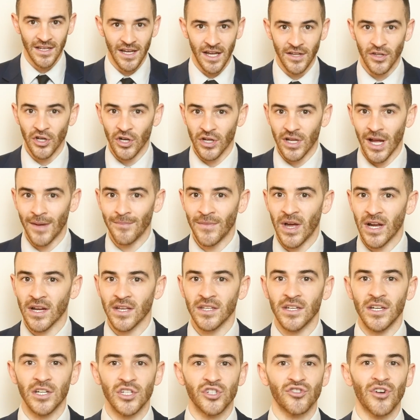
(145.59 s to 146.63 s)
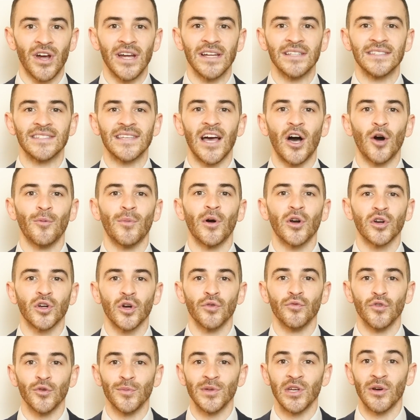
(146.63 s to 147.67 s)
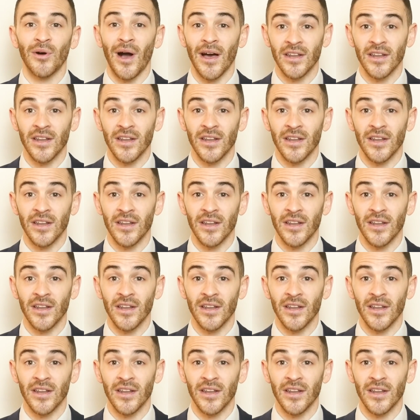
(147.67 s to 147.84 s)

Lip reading: And look, I'm not gonna try and tell Marco Rubio